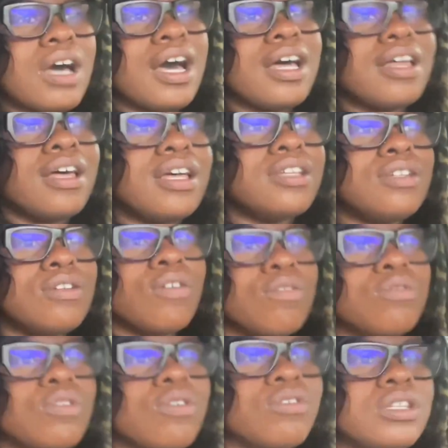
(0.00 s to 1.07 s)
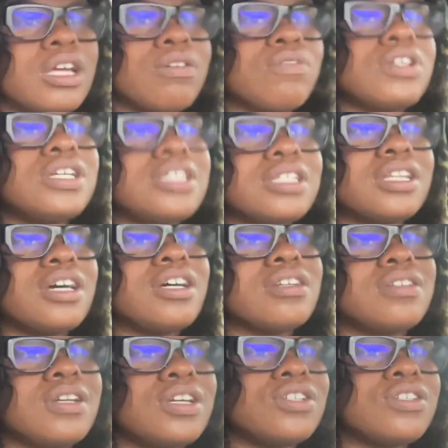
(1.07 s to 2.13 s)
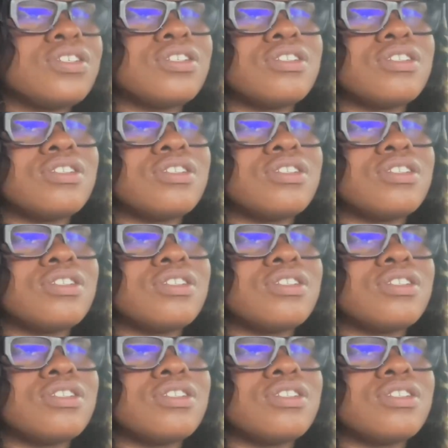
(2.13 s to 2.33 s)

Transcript: I don't know if they restocked yes